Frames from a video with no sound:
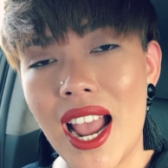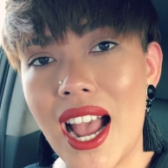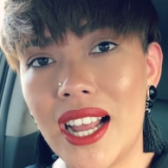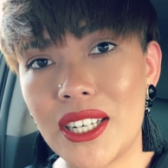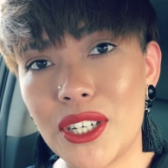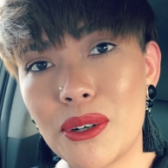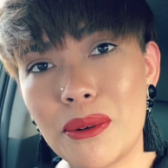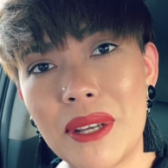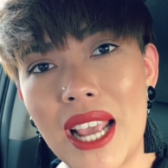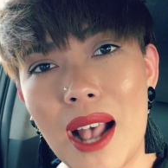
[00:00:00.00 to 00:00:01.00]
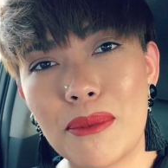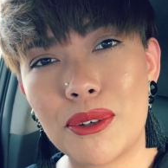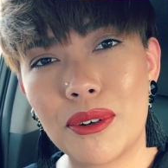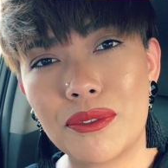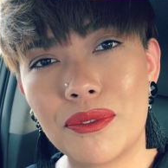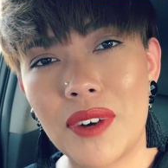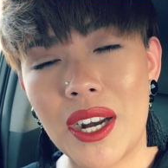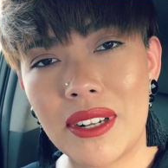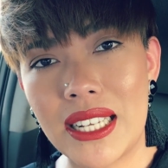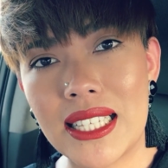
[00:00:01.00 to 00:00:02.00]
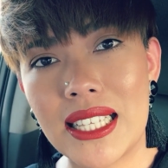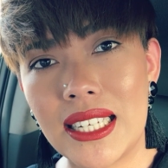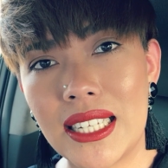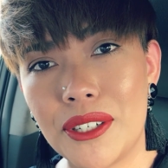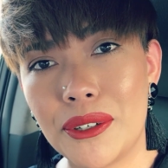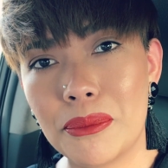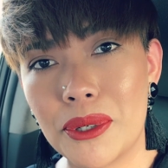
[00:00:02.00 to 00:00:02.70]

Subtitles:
and it will be absorbed very easily in your